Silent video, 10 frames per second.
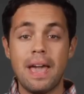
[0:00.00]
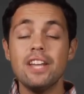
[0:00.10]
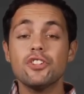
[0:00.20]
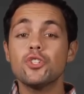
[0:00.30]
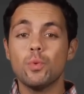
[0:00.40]

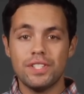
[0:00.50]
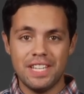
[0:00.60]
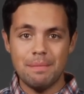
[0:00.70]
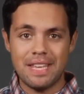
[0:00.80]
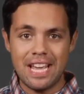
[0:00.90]
Patience would
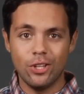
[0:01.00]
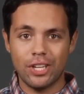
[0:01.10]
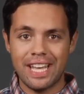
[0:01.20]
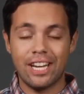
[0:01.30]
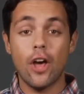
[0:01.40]
seem key
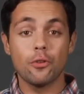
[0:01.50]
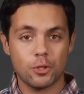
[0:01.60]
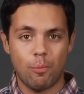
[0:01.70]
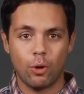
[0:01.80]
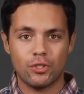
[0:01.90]
looking at other
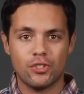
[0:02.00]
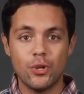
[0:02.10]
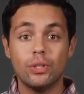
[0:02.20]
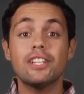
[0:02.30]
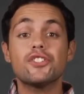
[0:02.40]
sports
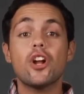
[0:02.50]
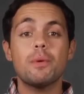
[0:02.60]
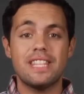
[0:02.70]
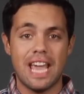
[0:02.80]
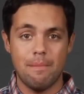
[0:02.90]
too. Let's start with the